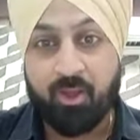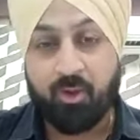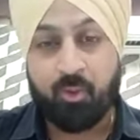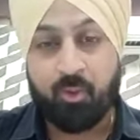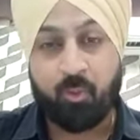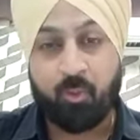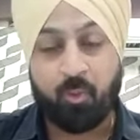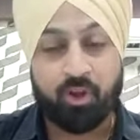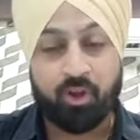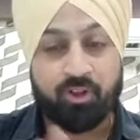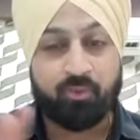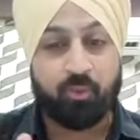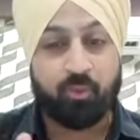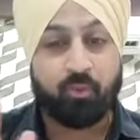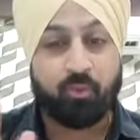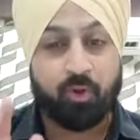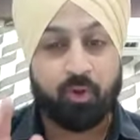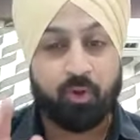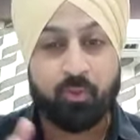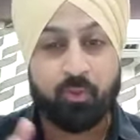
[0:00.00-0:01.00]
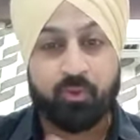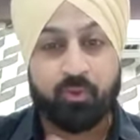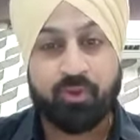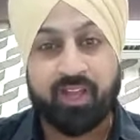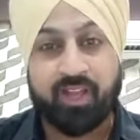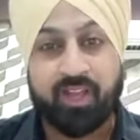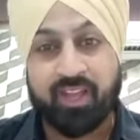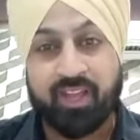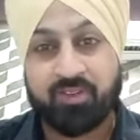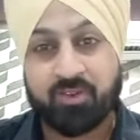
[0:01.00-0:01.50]
What what would you like
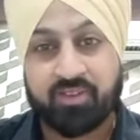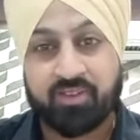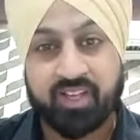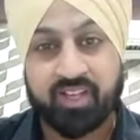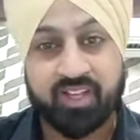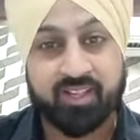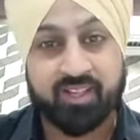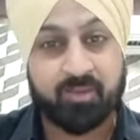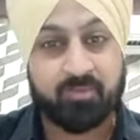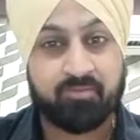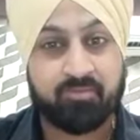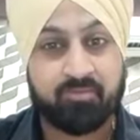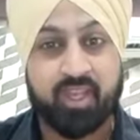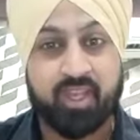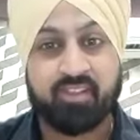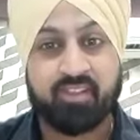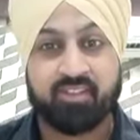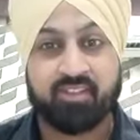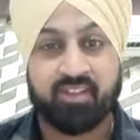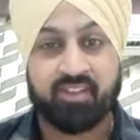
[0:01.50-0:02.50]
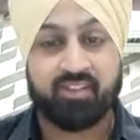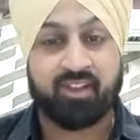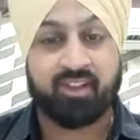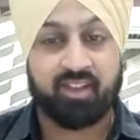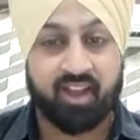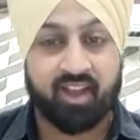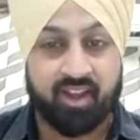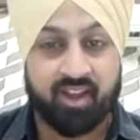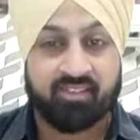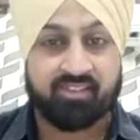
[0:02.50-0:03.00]
to tell them based on the
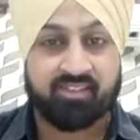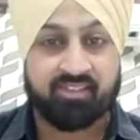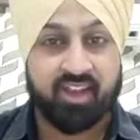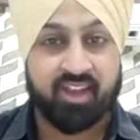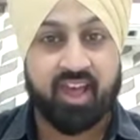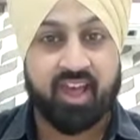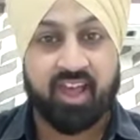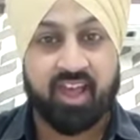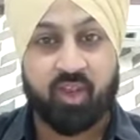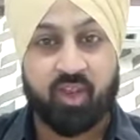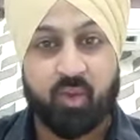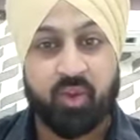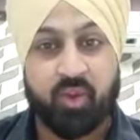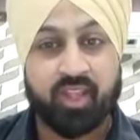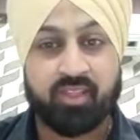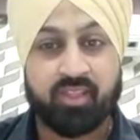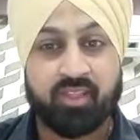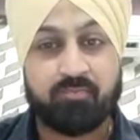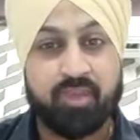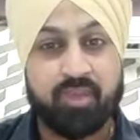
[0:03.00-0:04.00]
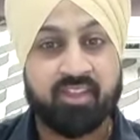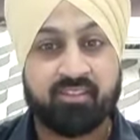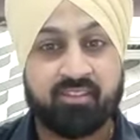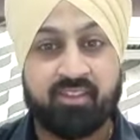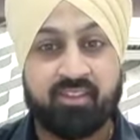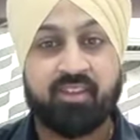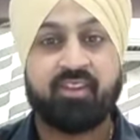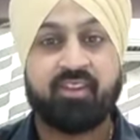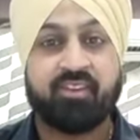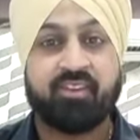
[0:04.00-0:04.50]
current scenario and based their
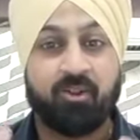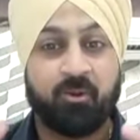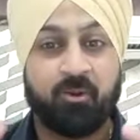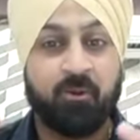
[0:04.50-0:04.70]
you know